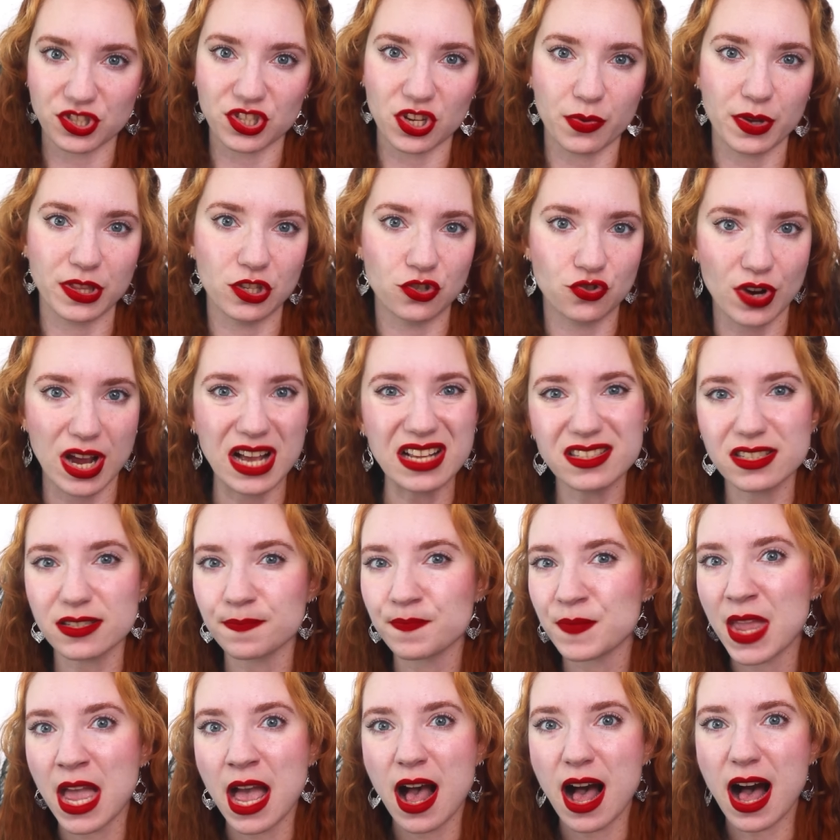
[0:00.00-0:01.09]
sewing the dress,
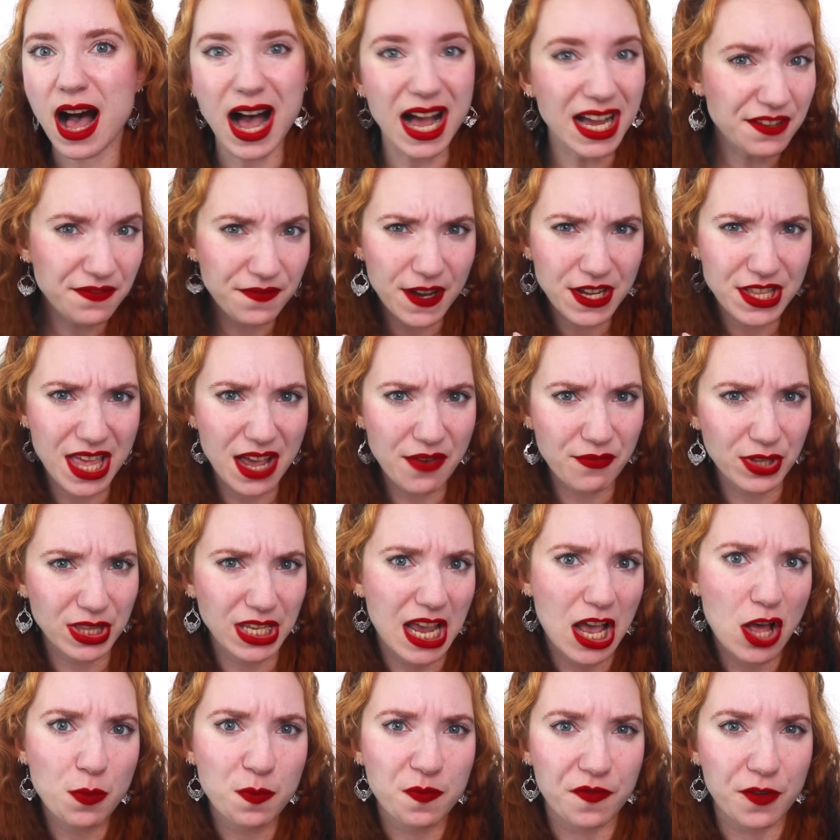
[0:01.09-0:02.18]
I'd find that
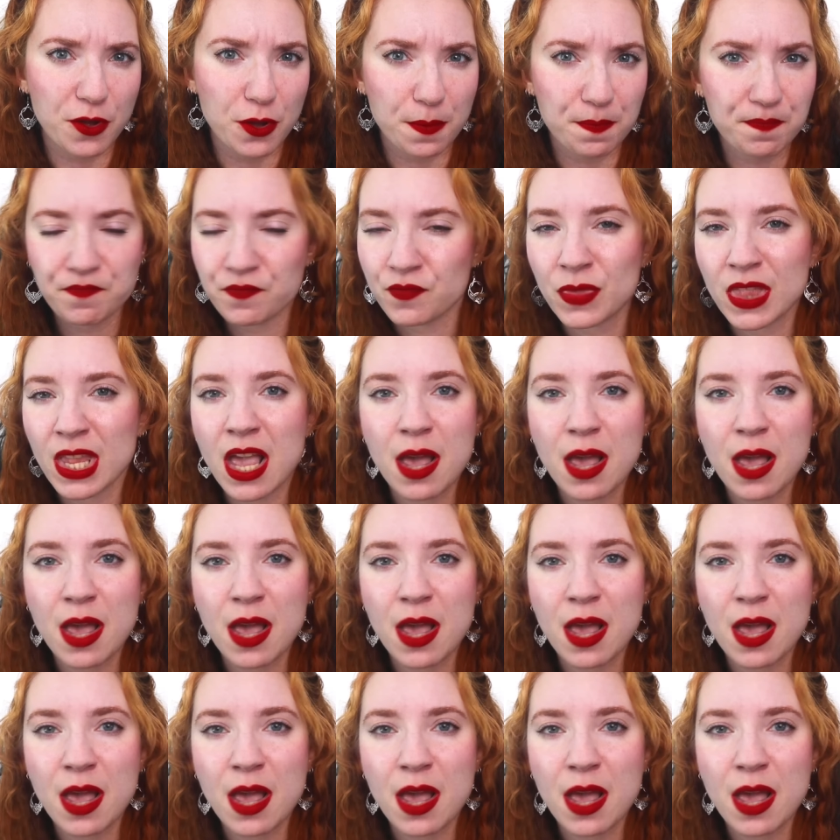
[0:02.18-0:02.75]
really helpful.